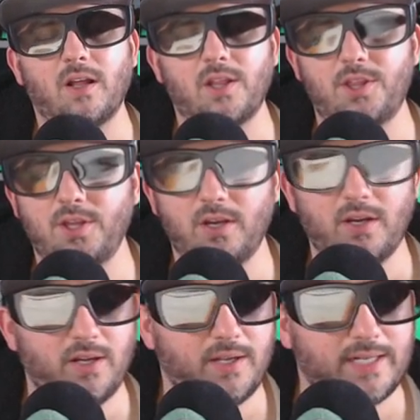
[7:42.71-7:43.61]

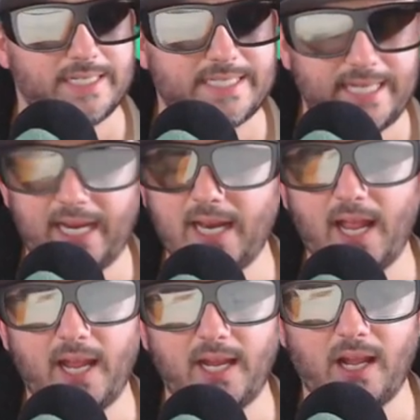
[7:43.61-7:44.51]
the
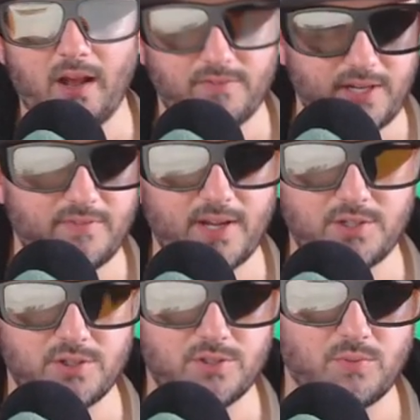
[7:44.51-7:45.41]
DNA of the
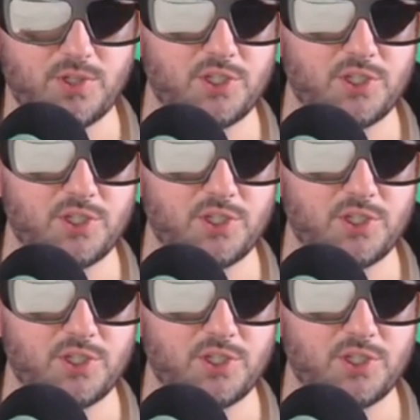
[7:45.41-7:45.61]
Avengers, which is